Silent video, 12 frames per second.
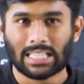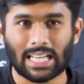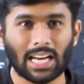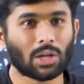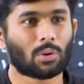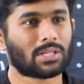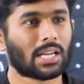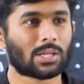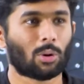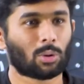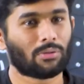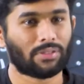10 questions
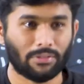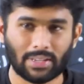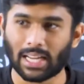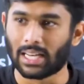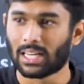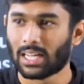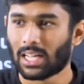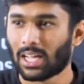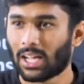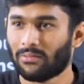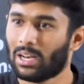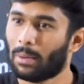out of 15
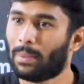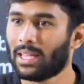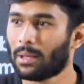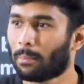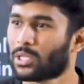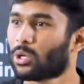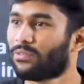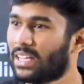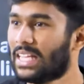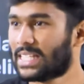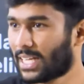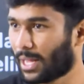will be much of
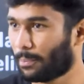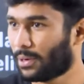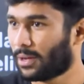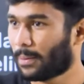easy type.